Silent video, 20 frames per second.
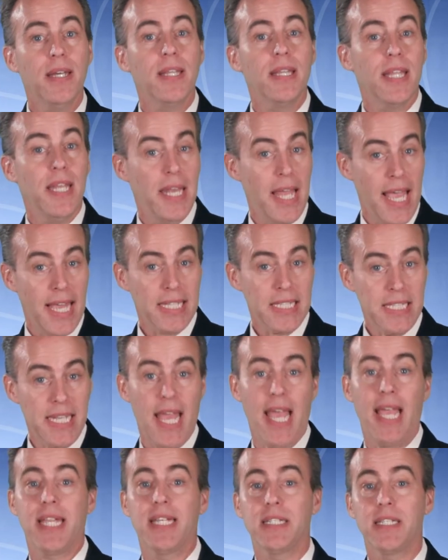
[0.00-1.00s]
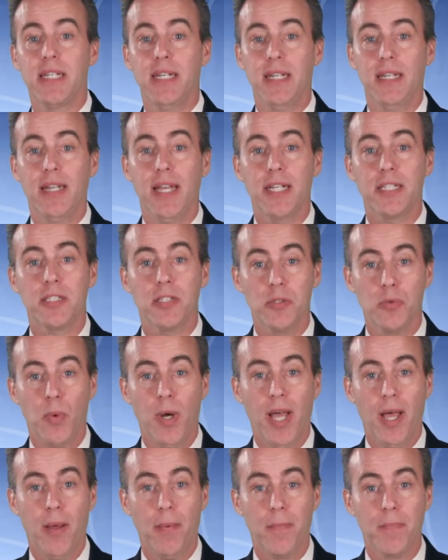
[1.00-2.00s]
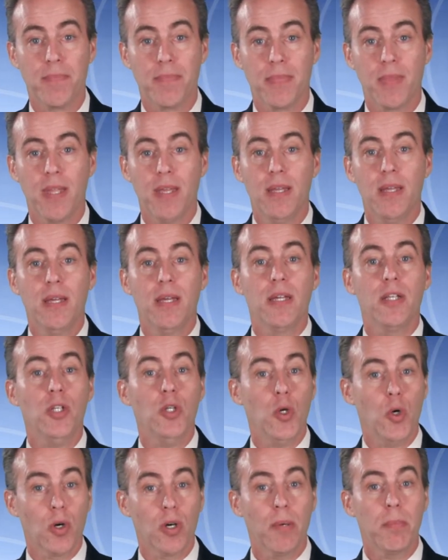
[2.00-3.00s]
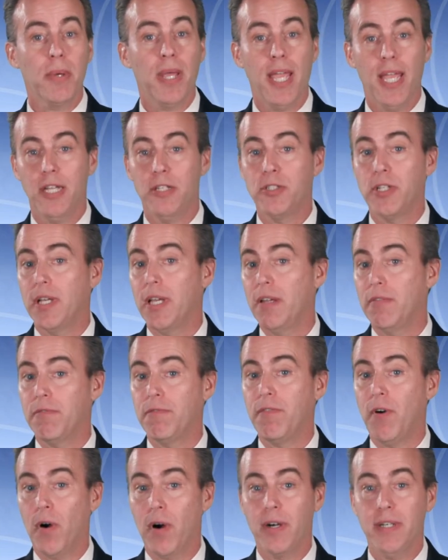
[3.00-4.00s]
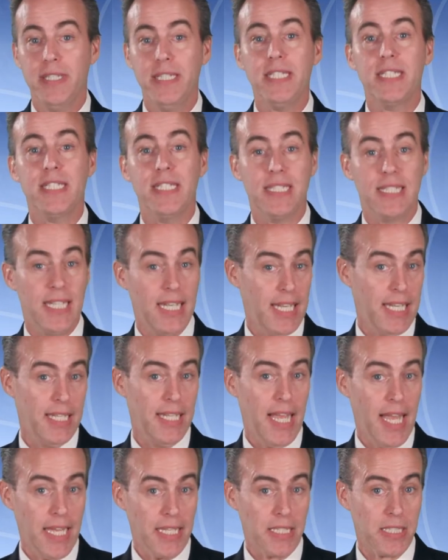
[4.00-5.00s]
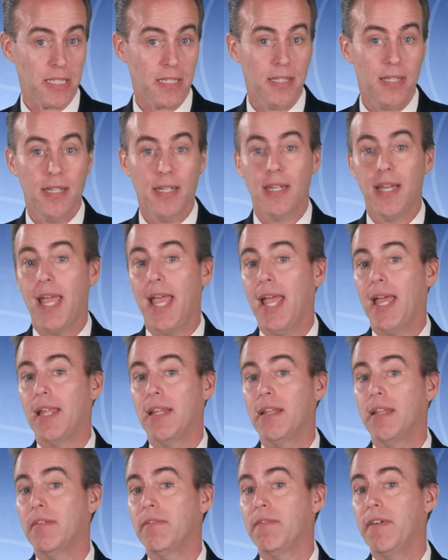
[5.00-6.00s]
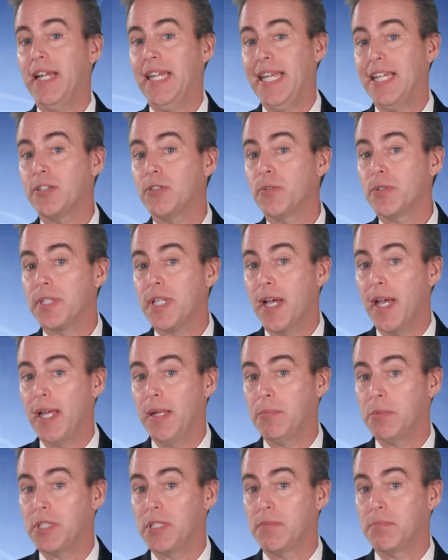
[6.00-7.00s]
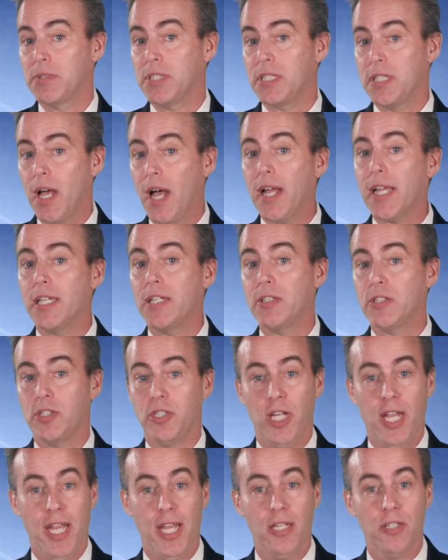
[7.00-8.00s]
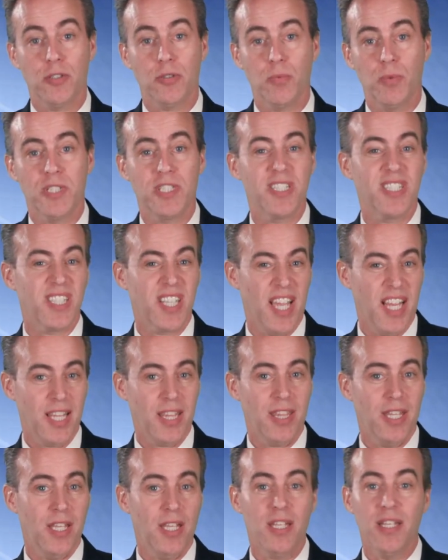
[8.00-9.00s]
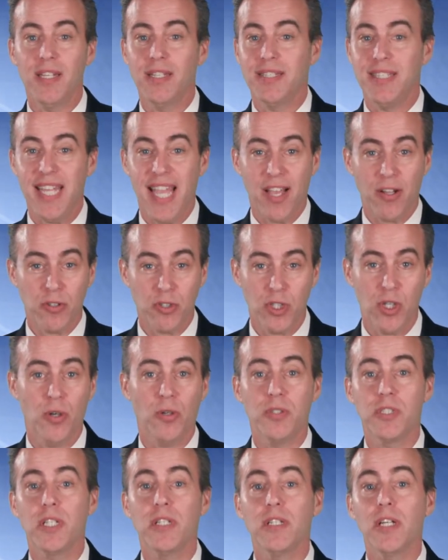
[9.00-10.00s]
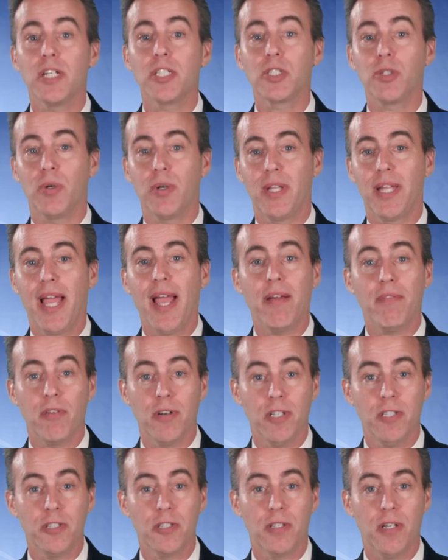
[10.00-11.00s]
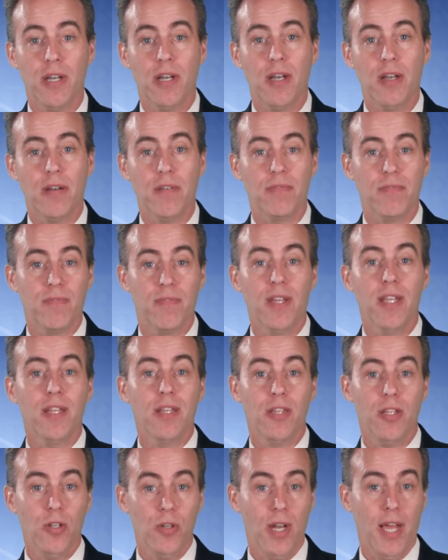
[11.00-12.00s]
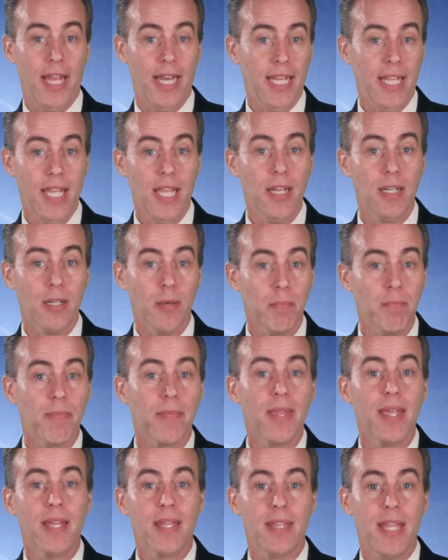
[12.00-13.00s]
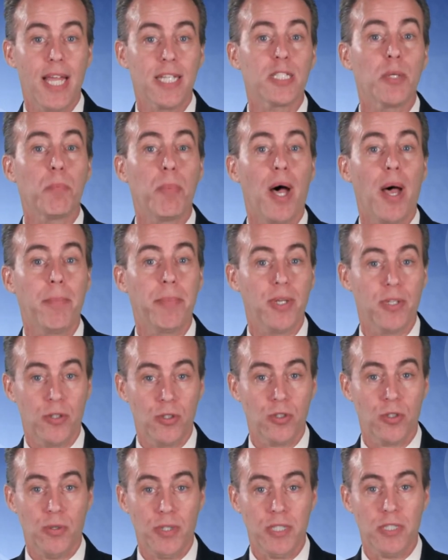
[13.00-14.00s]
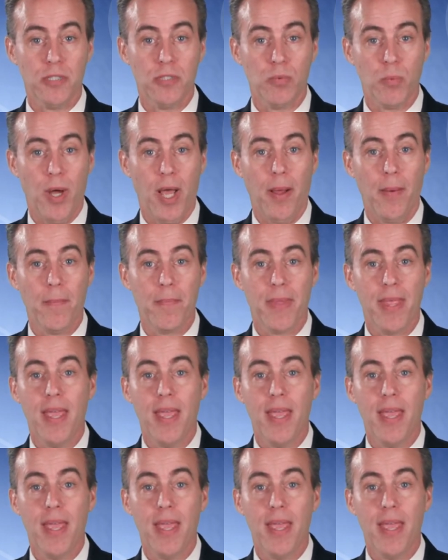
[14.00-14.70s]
The NASDAQ is an index as well. Europe, Asia, and Far East is an index. And the Financial Times Stock Exchange, which is like the Dow Jones Industrial Average of the United Kingdom, that's a popular choice as well.